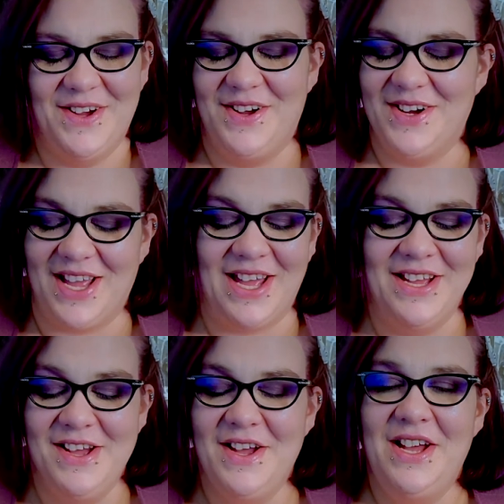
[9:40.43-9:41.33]
Okay.
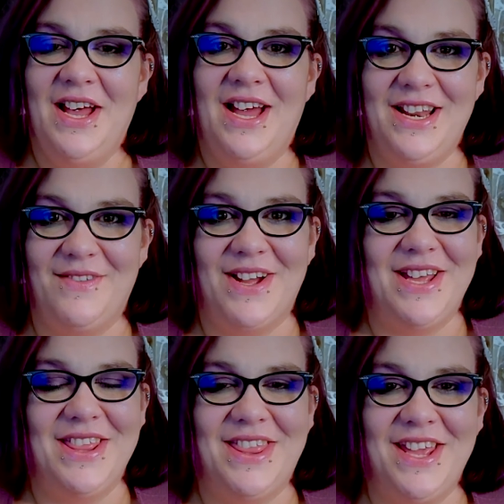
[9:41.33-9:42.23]

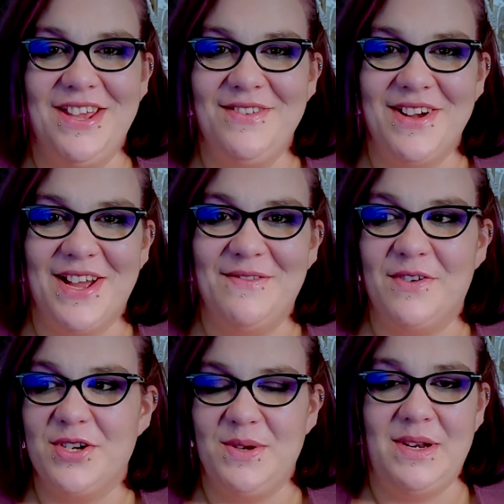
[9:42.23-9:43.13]
Anyway, thank you again
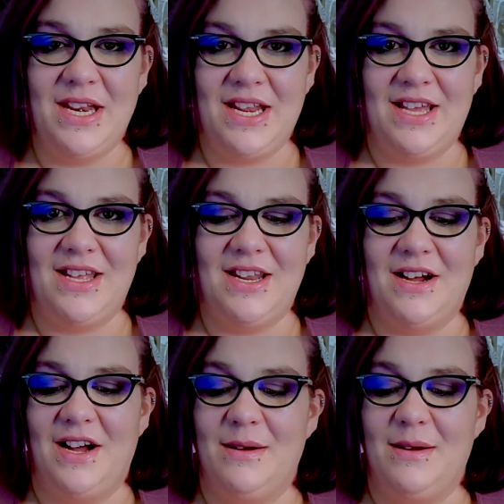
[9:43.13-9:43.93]
for tuning in.